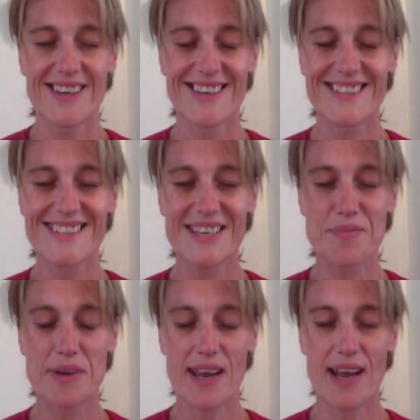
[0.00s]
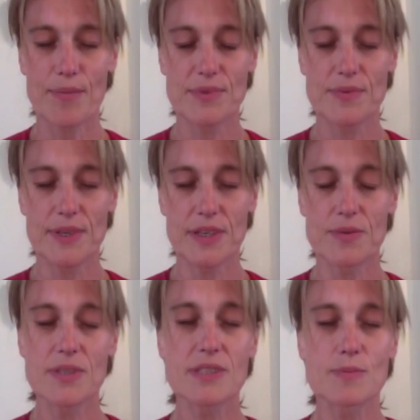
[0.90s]
And so perhaps when you
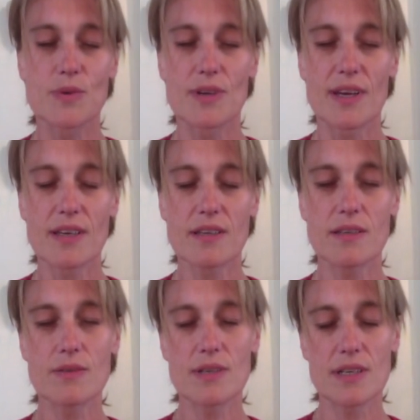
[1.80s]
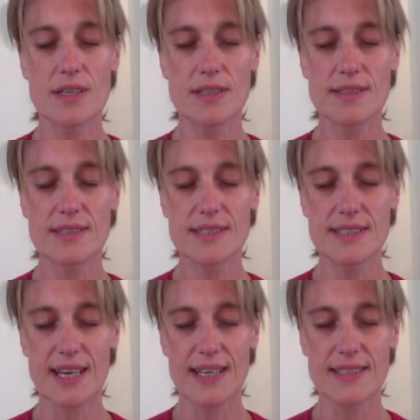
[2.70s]
were smaller, you learnt and
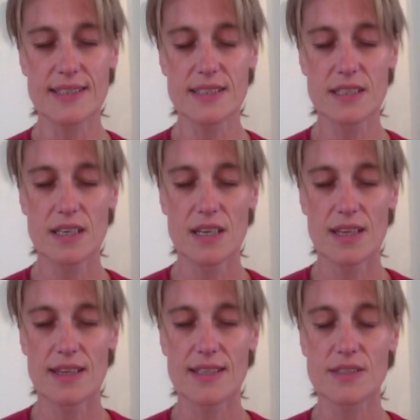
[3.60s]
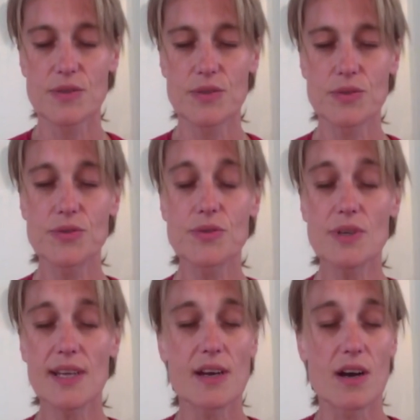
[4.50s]
decided that who you
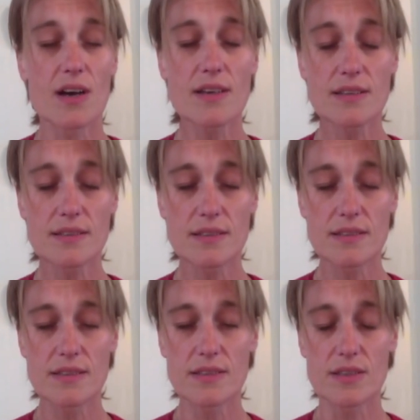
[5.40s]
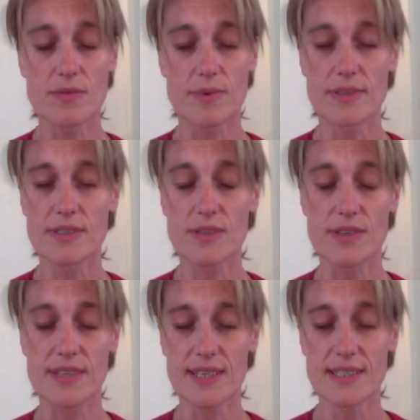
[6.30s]
truly are, your most
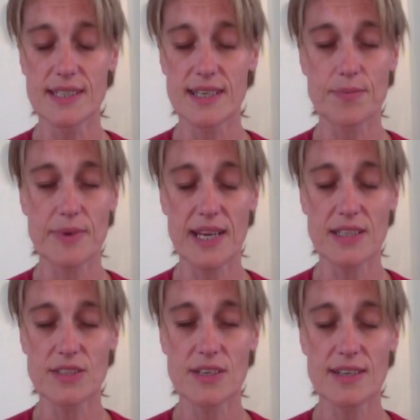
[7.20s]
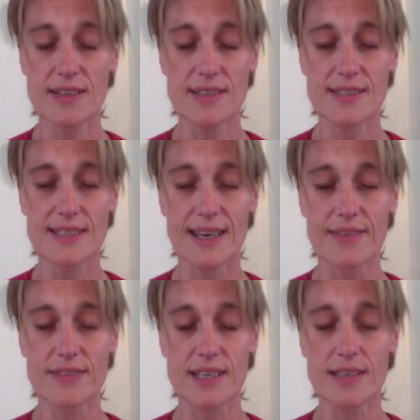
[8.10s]
authentic nature in this
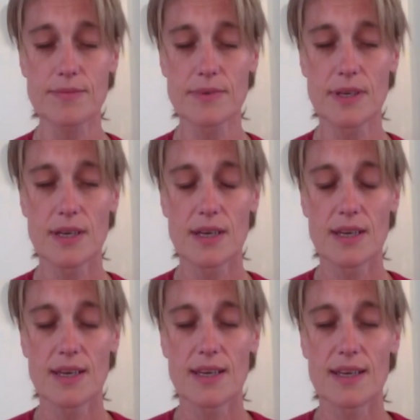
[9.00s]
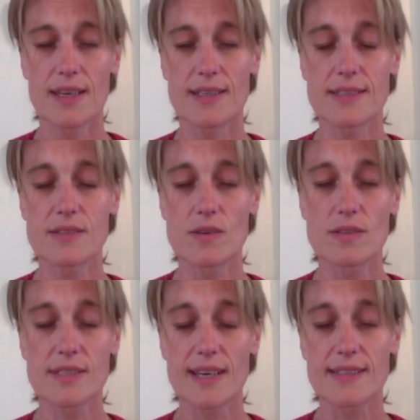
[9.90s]
lifetime, is
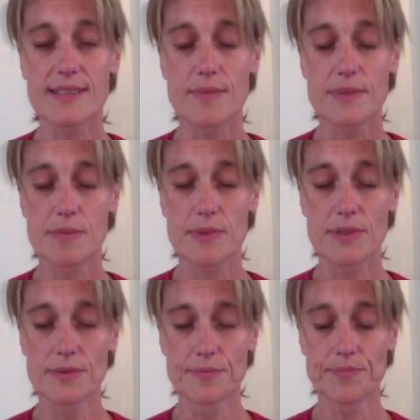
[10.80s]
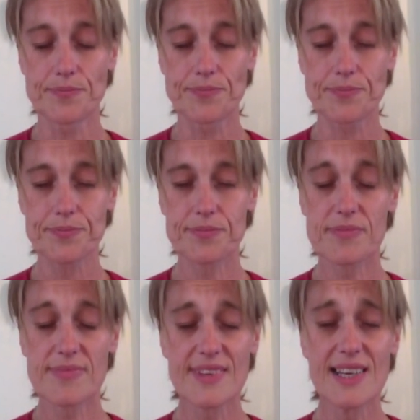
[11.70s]
not acceptable,
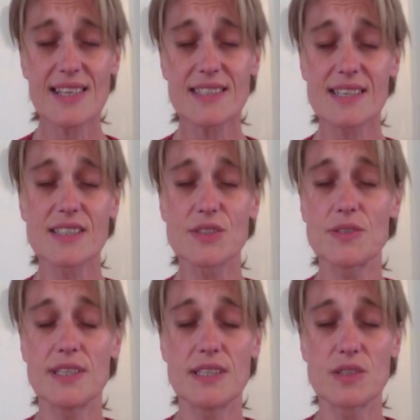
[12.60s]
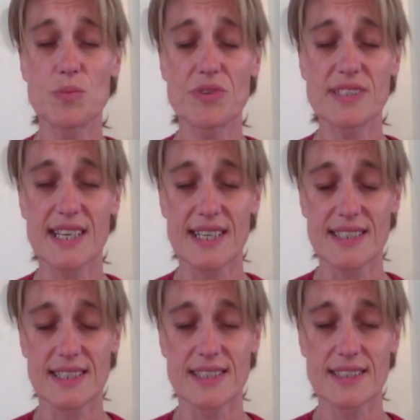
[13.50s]
and that you need to protect
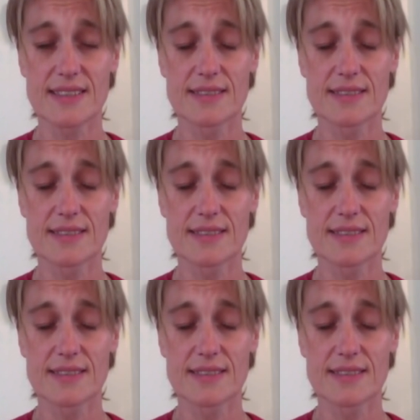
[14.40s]
it,